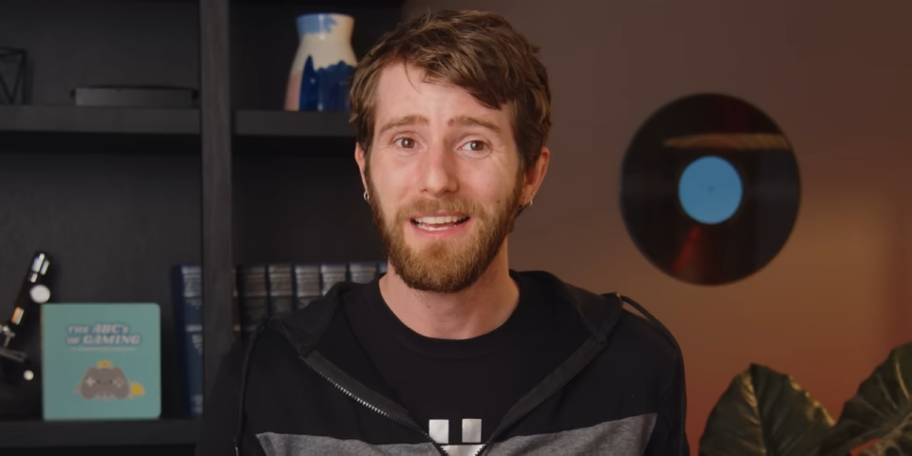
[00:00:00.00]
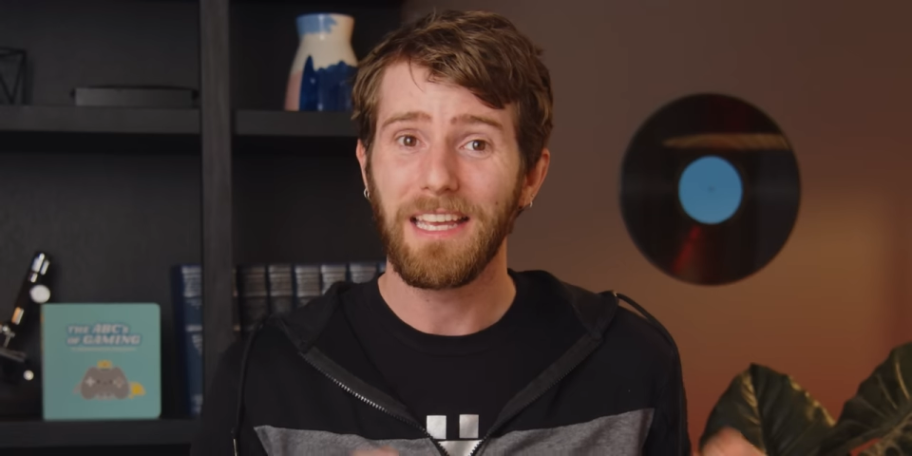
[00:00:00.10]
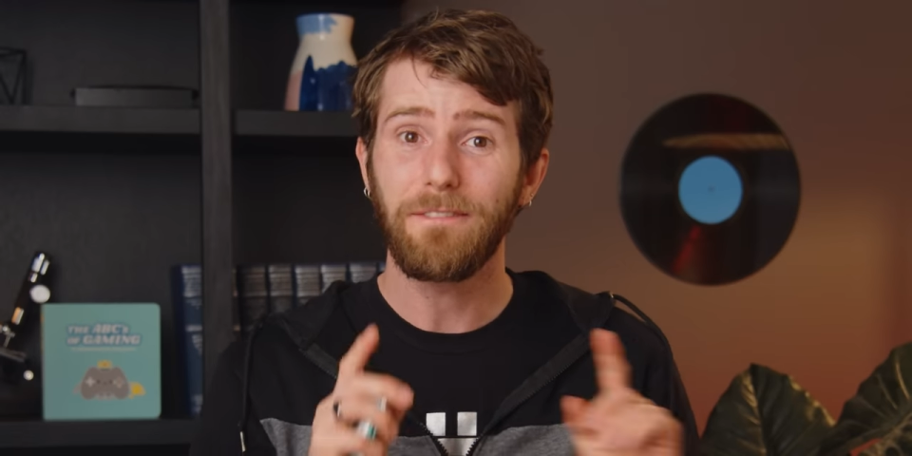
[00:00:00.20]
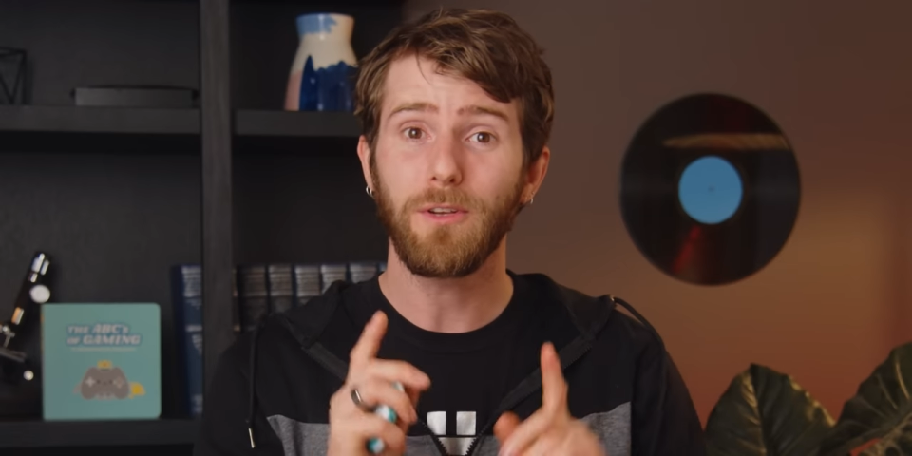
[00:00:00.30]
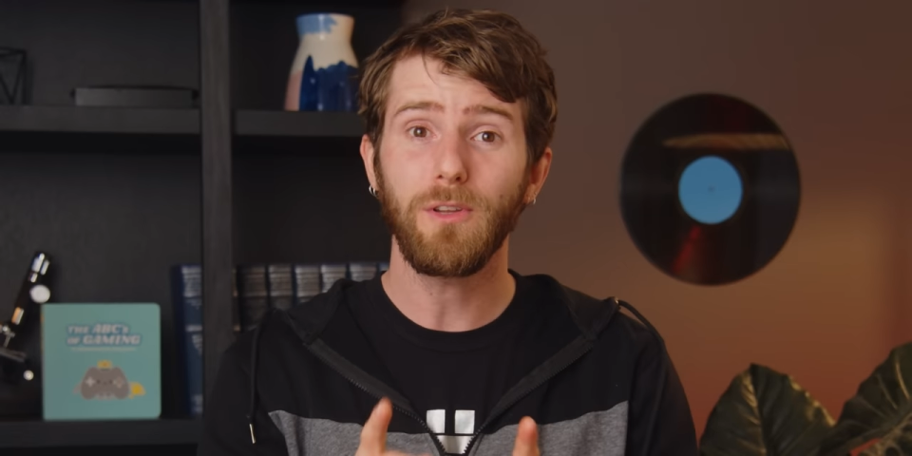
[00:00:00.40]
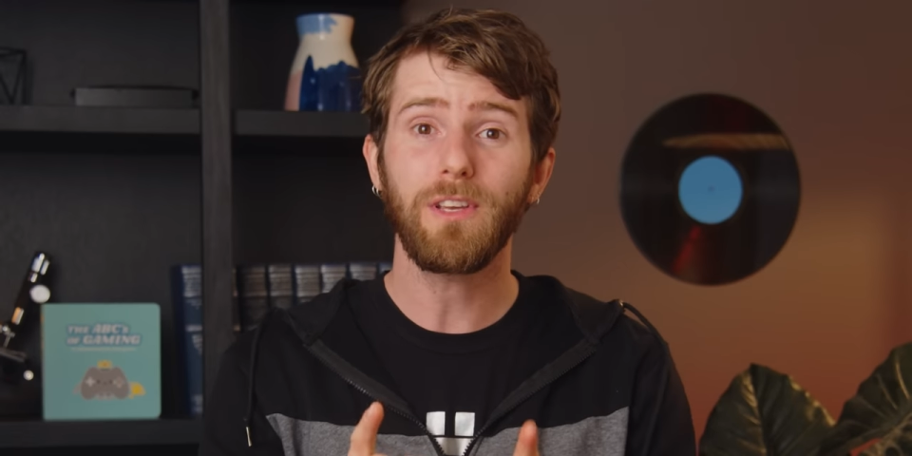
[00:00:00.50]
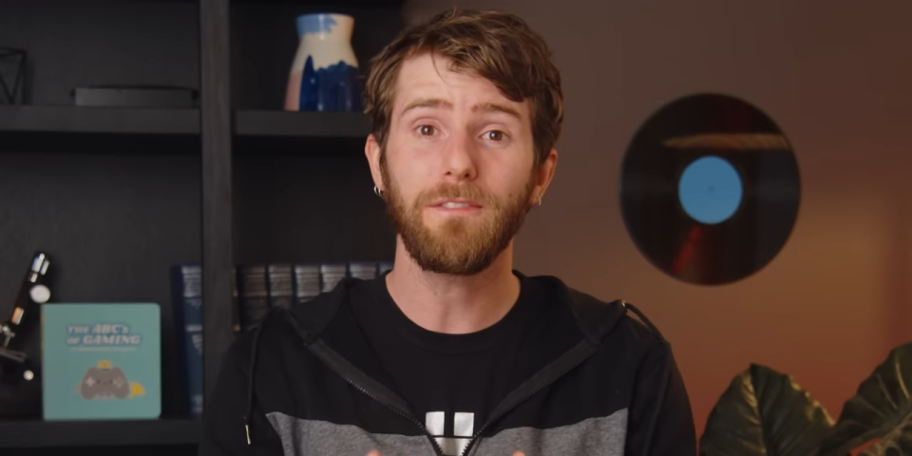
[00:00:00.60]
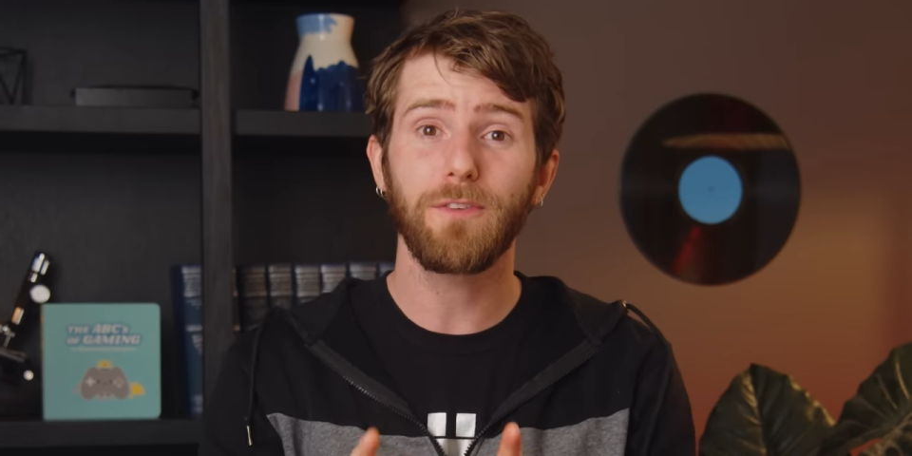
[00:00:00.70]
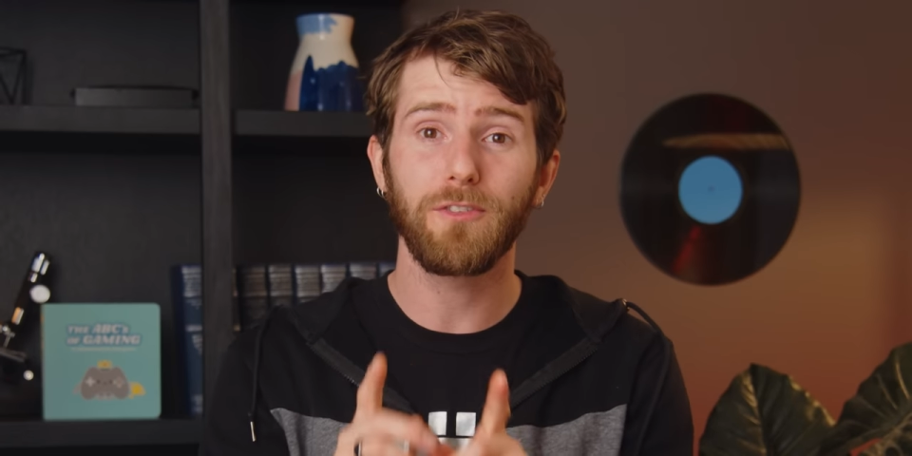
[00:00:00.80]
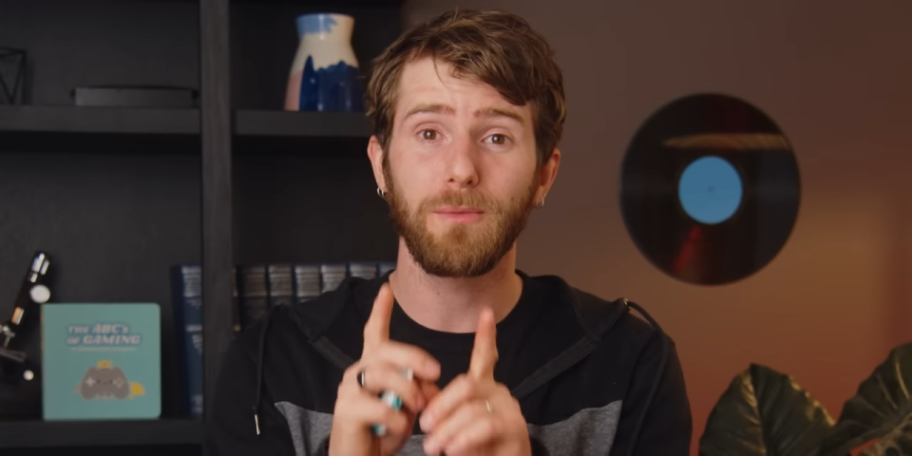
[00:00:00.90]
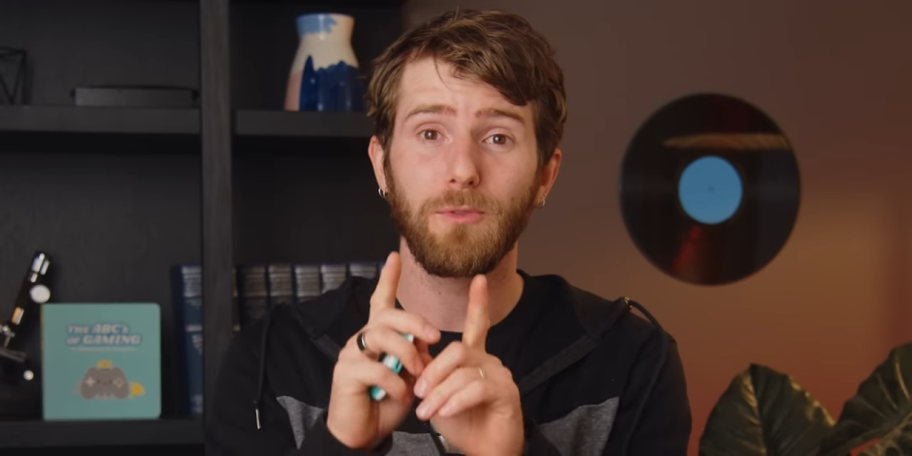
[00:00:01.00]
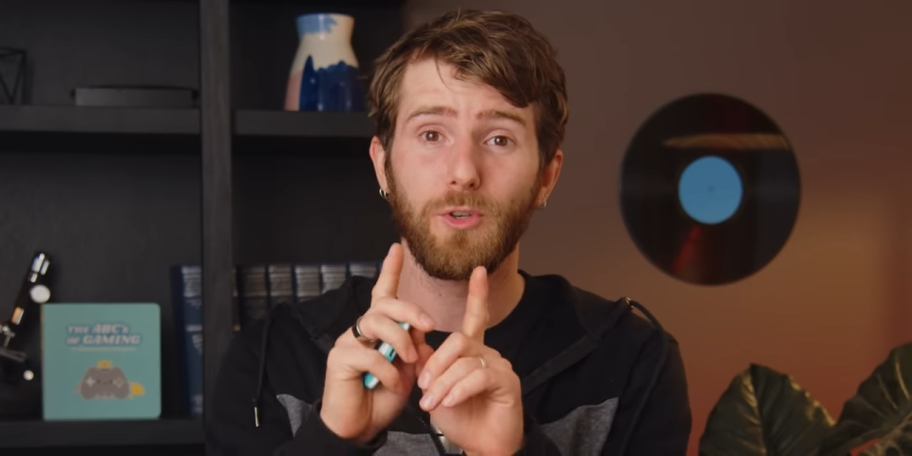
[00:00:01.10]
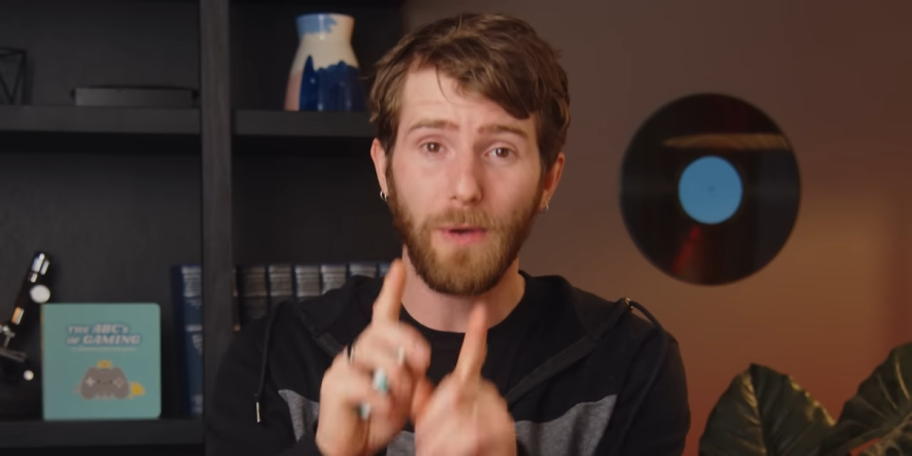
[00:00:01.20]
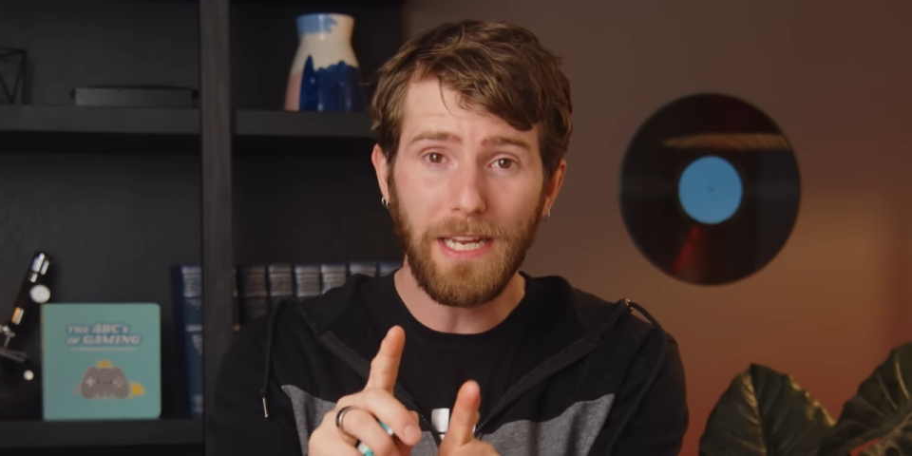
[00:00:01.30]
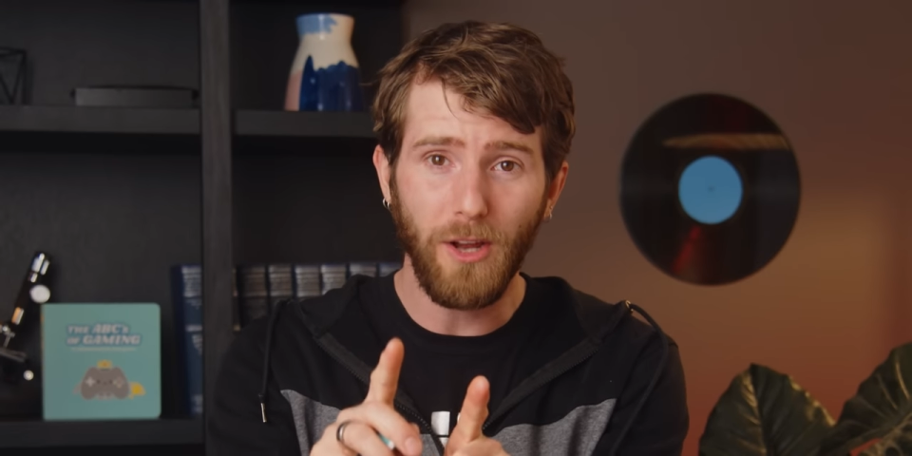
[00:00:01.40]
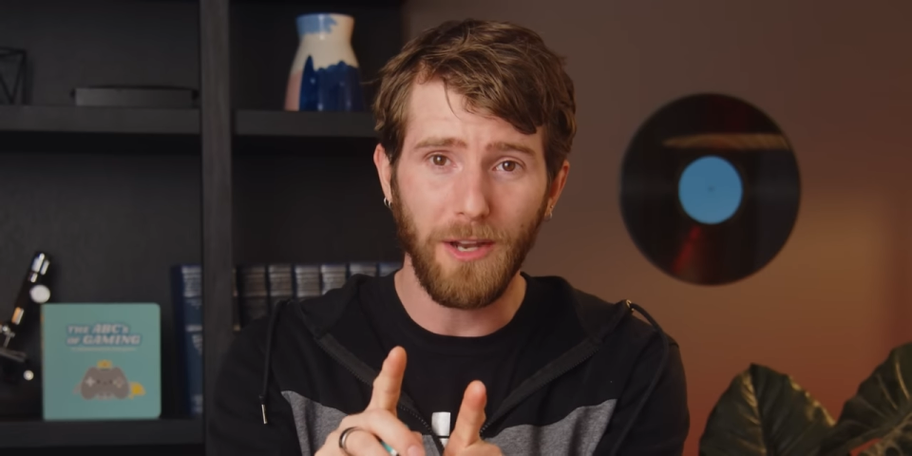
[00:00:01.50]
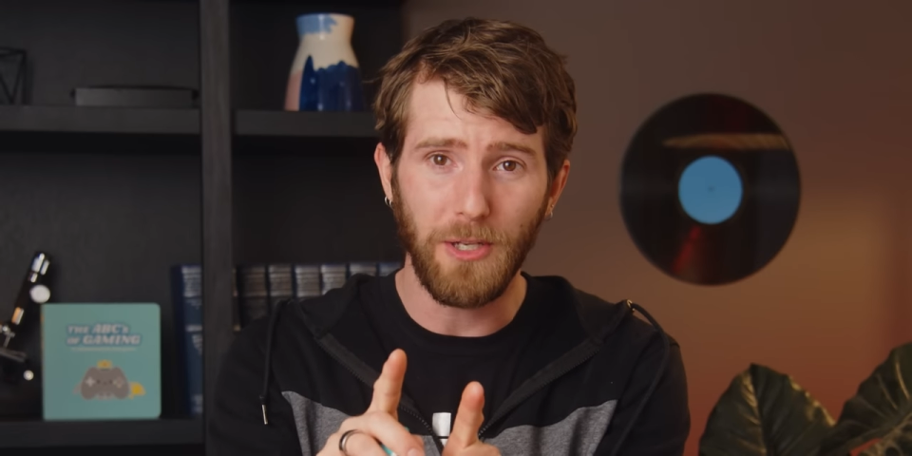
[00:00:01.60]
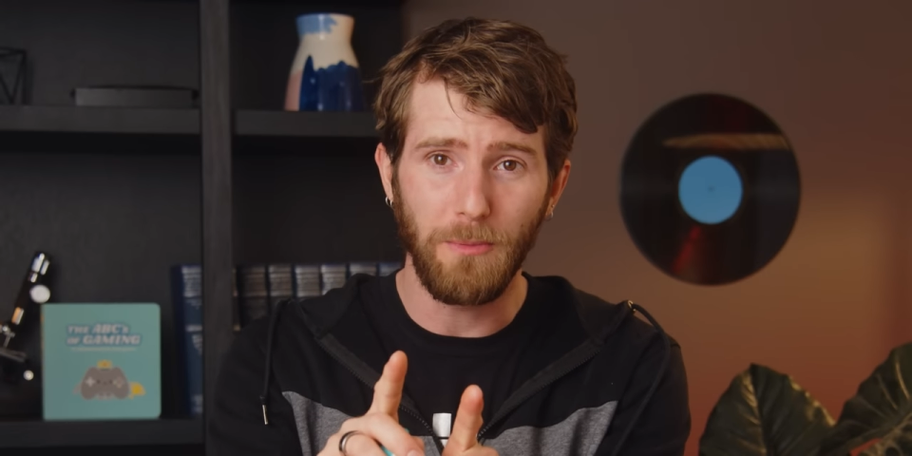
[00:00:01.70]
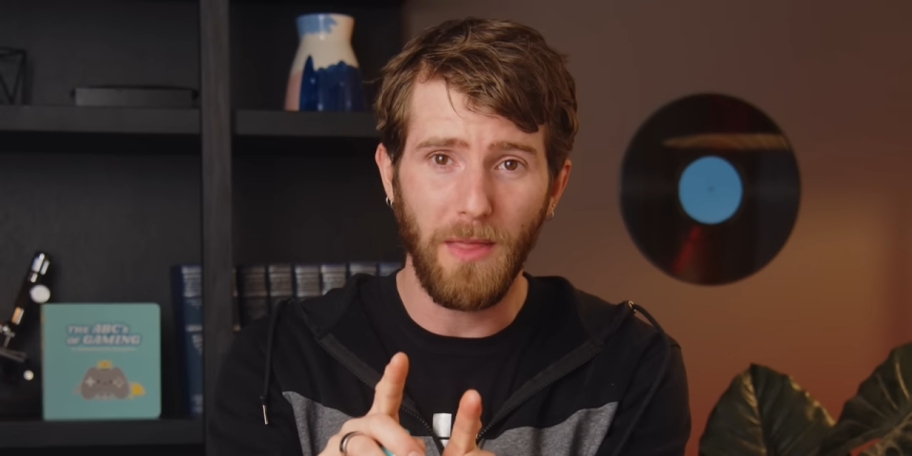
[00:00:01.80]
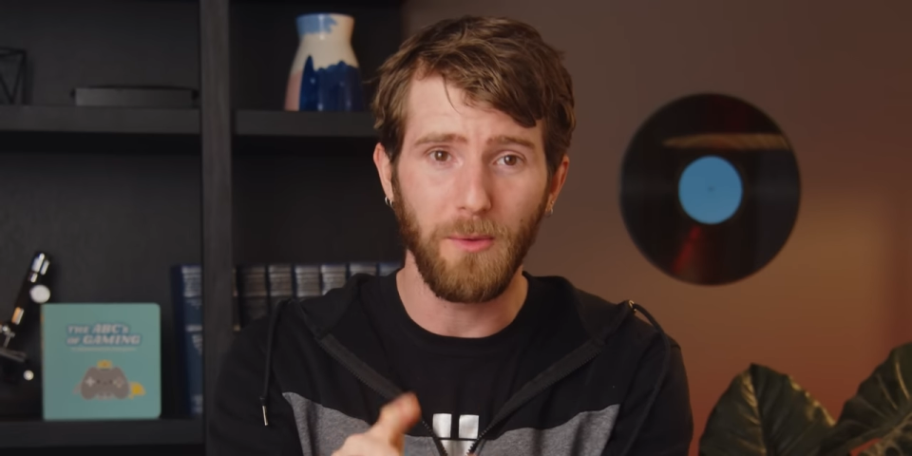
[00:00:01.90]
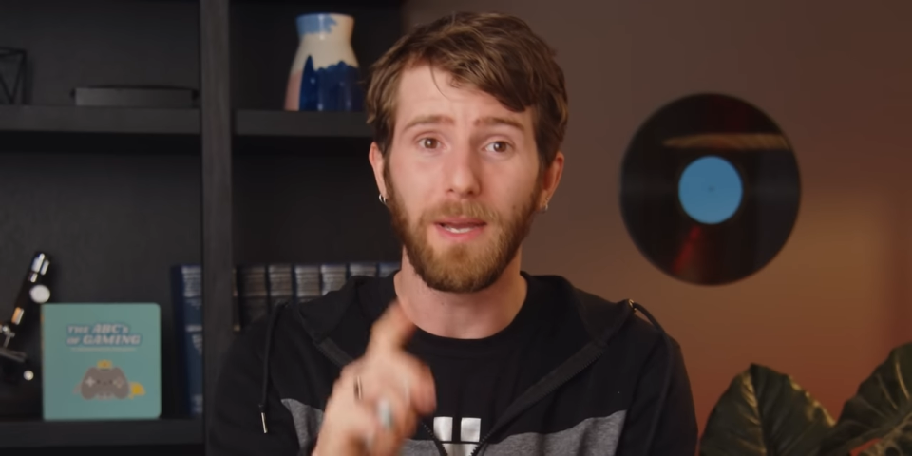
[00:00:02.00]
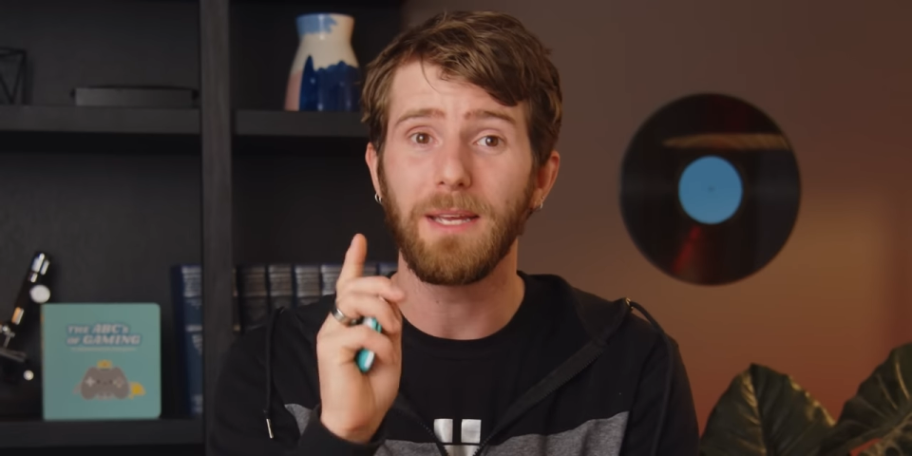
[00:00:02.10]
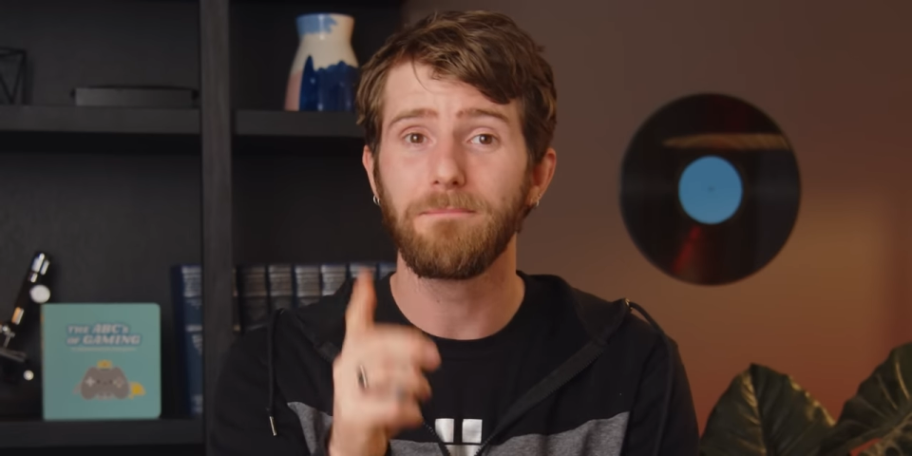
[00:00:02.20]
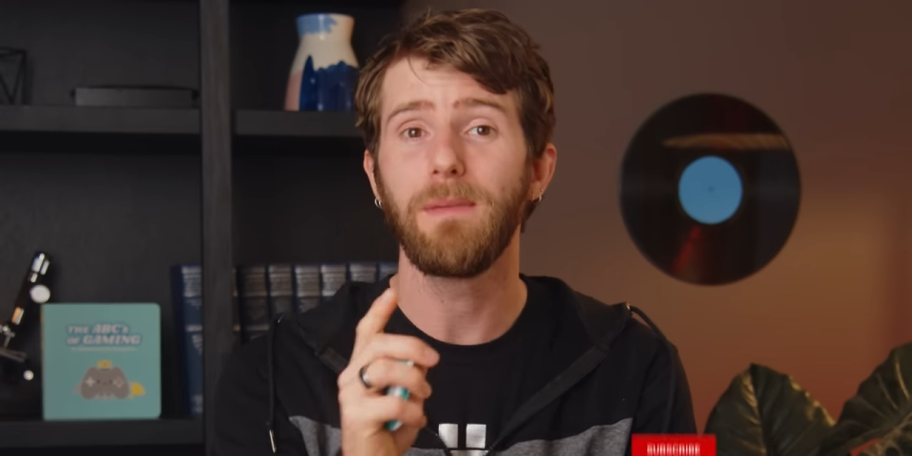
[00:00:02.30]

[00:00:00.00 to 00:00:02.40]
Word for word: If you're looking for some great audio, by the way,